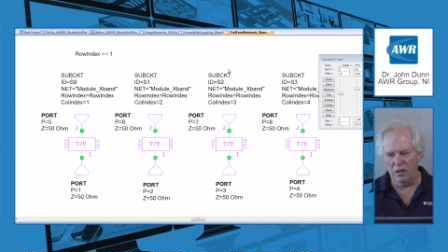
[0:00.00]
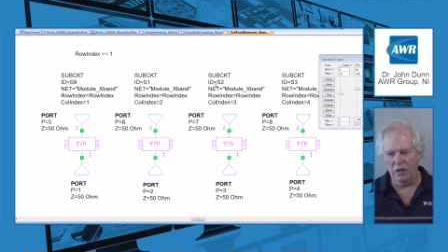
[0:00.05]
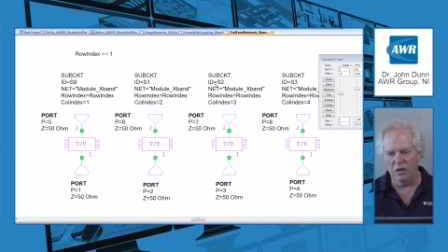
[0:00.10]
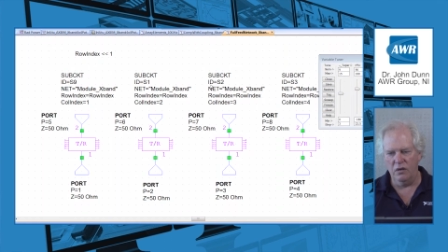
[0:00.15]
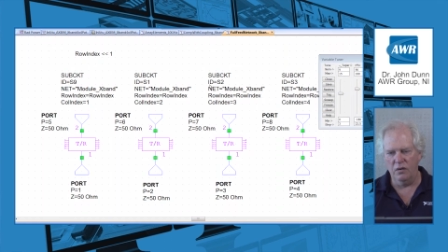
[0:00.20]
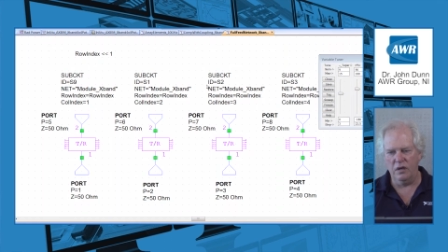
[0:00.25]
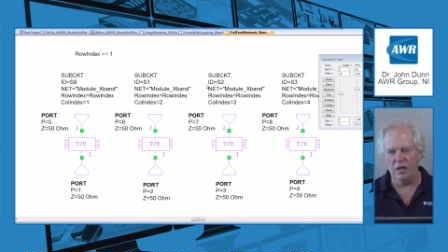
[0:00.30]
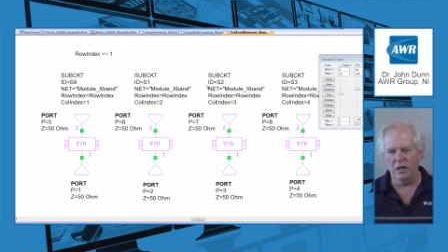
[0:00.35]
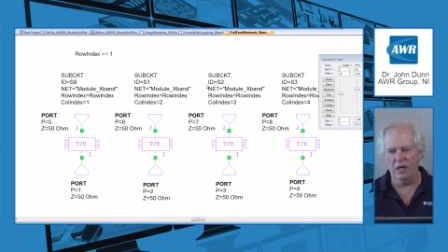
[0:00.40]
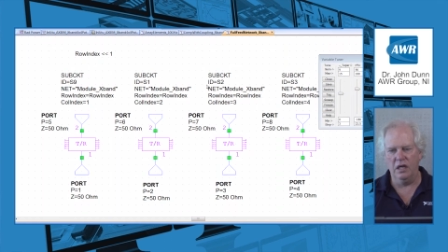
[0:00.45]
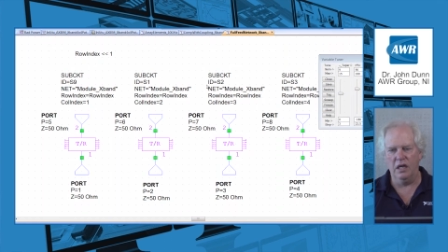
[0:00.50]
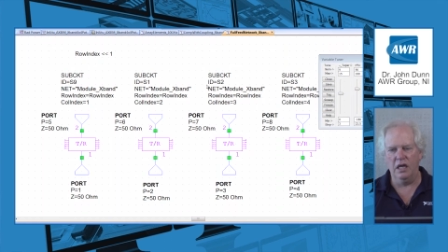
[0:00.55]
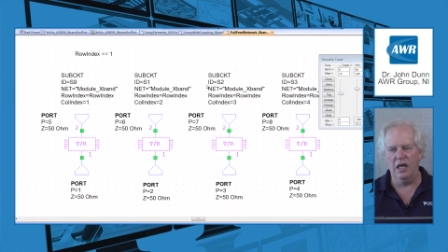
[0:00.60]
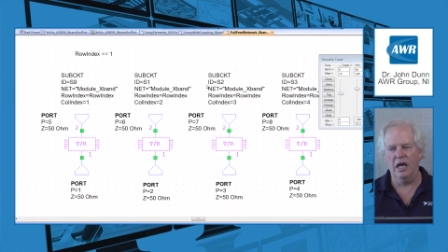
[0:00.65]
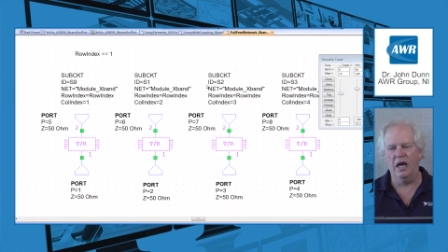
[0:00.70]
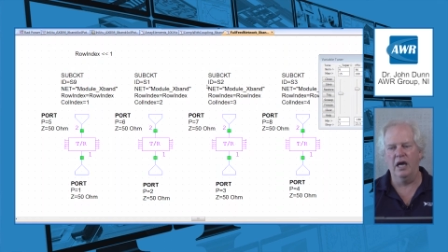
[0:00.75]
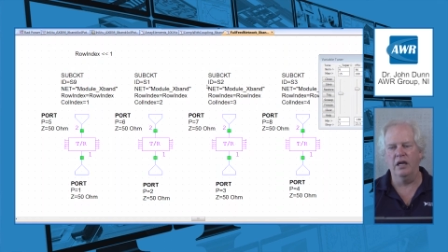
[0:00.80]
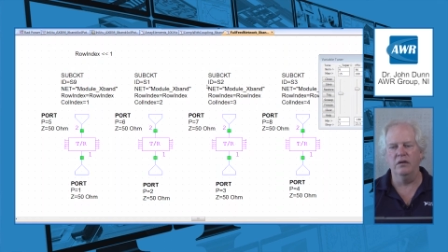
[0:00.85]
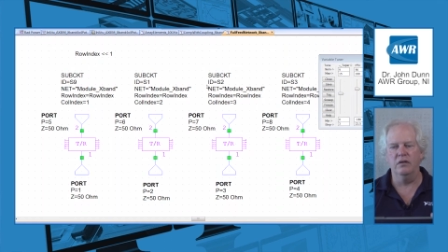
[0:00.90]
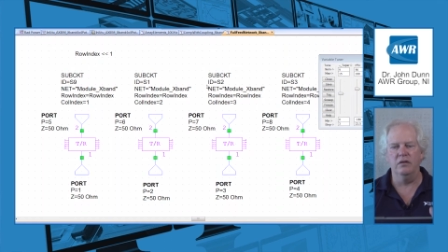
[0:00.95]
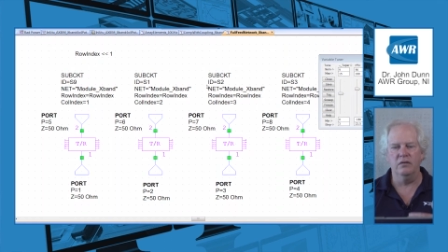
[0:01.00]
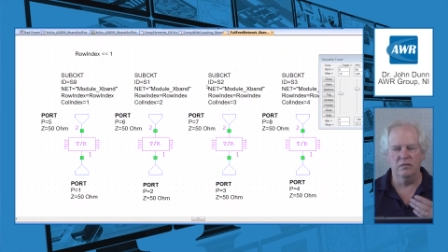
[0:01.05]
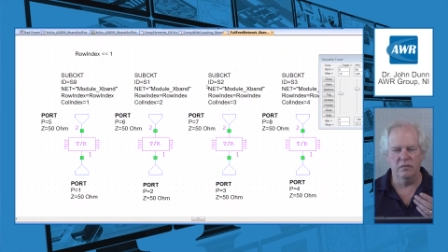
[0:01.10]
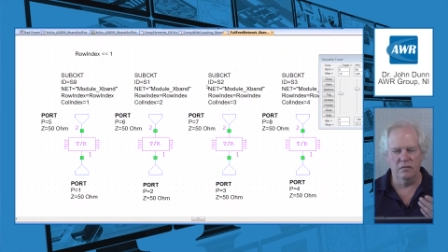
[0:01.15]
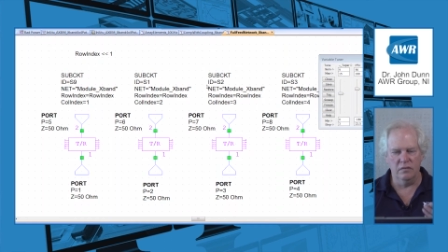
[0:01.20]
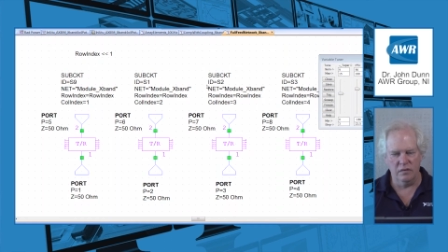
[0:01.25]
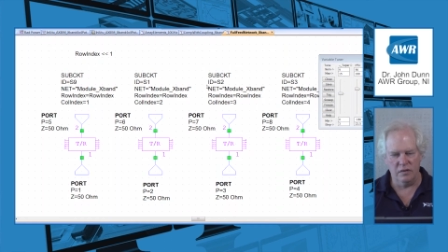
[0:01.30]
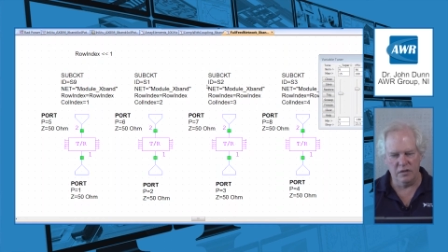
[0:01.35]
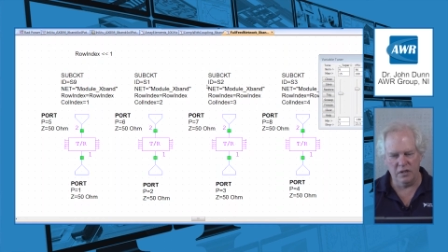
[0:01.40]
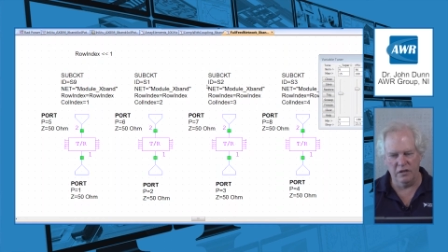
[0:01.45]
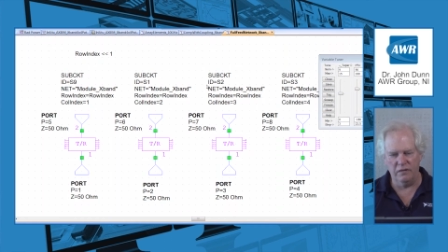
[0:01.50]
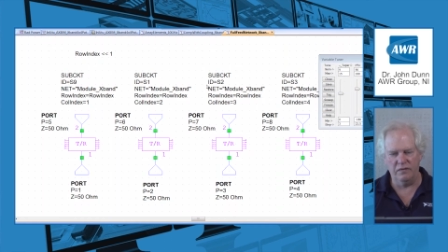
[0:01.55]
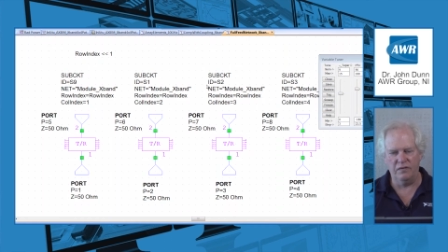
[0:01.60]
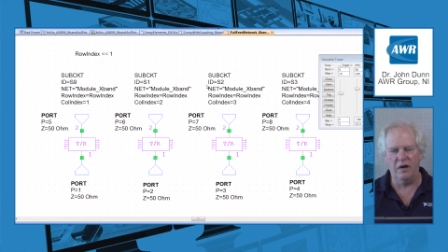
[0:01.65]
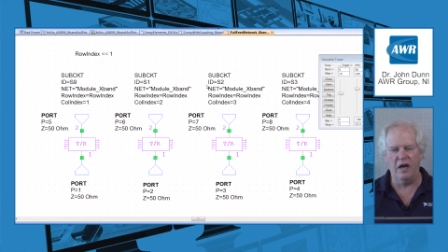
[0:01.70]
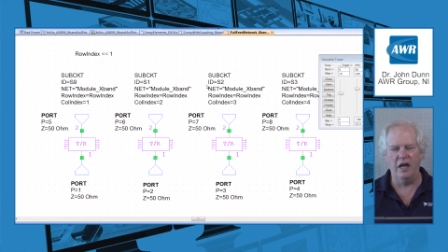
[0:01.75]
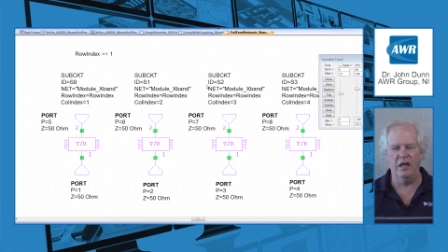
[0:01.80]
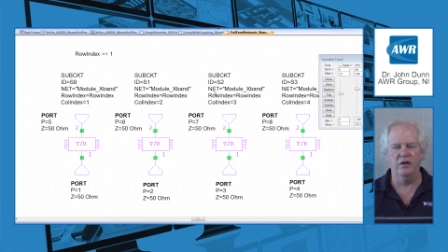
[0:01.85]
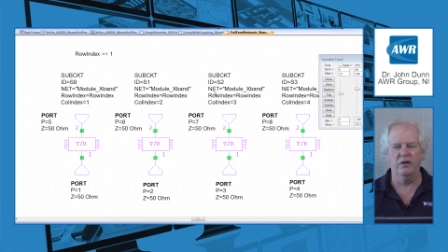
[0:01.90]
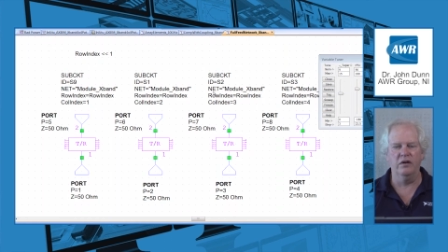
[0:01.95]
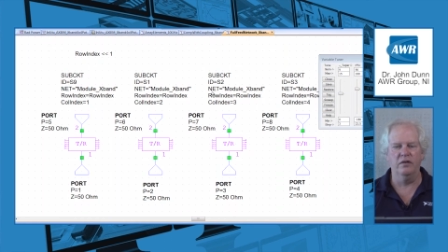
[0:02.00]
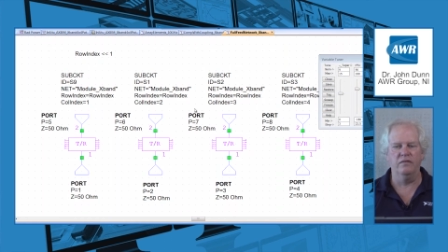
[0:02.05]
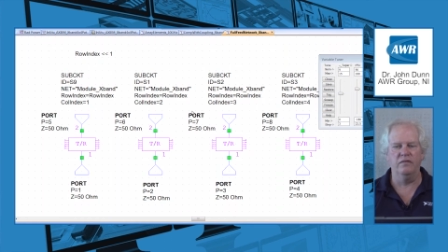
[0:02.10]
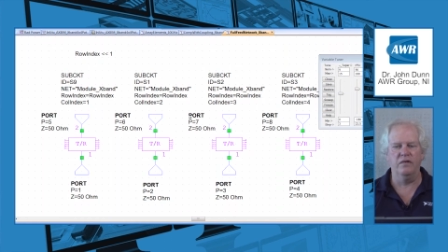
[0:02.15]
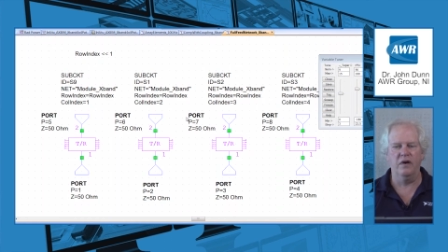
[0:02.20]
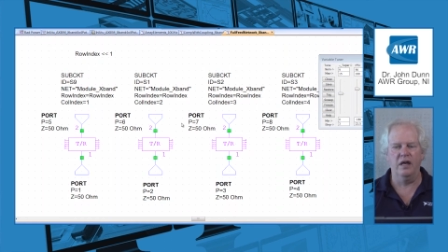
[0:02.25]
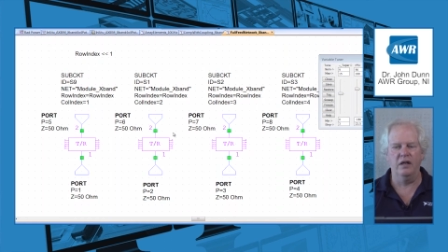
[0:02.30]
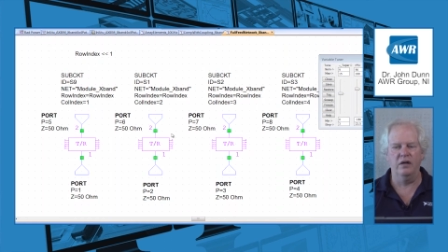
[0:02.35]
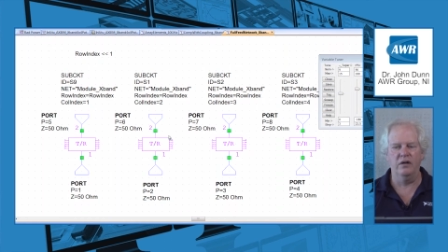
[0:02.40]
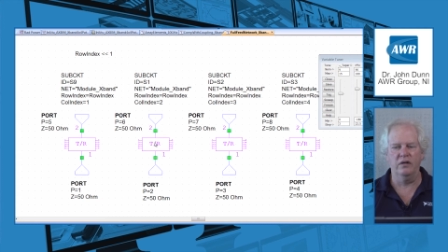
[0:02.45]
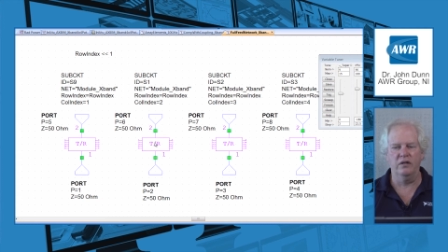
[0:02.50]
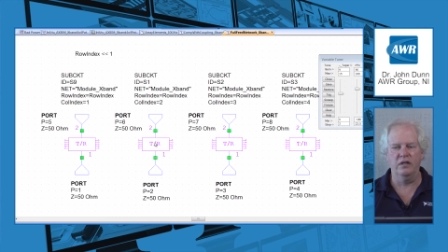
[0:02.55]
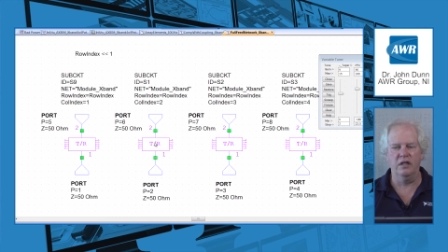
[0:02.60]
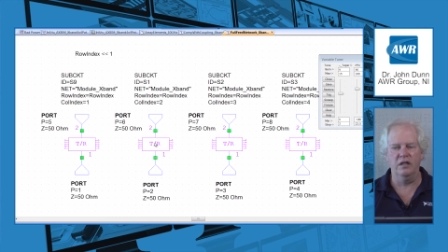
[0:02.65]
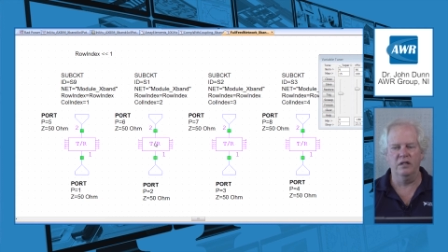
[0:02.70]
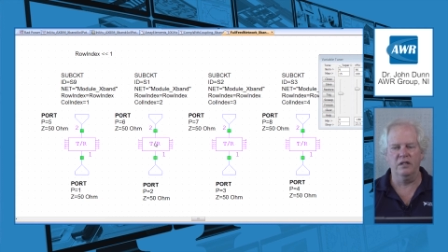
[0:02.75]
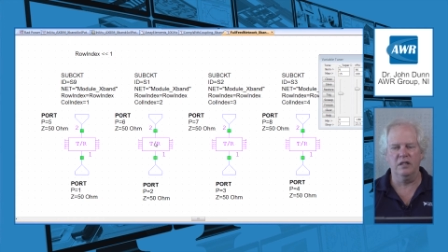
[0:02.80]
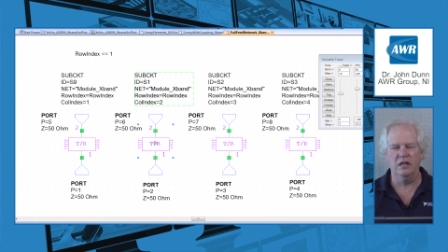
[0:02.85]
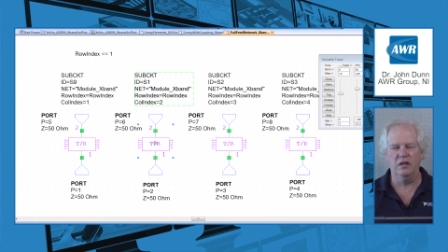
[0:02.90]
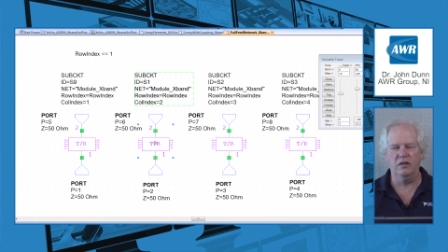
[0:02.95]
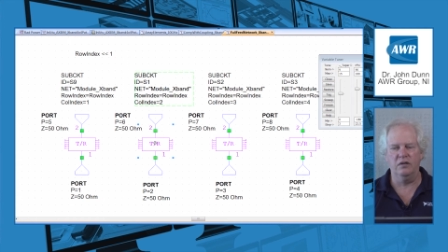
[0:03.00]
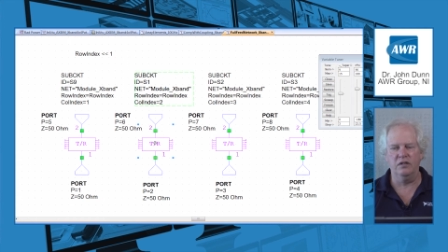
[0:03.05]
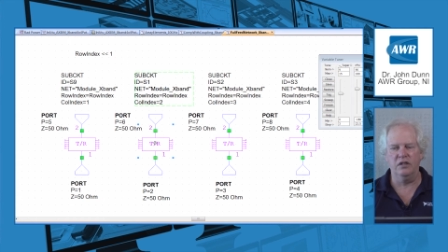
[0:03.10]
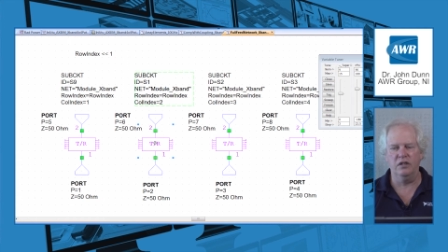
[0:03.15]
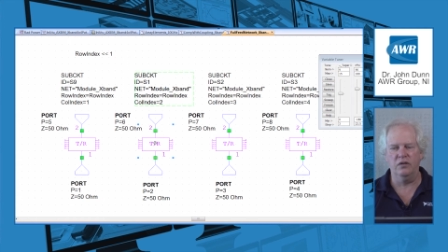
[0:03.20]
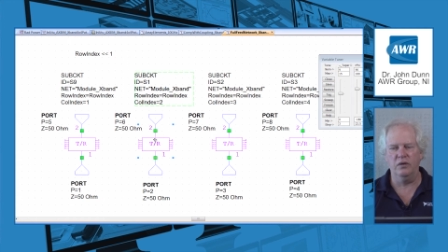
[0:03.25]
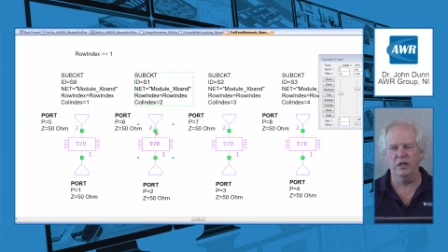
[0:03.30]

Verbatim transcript: you can again see finer and finer detail till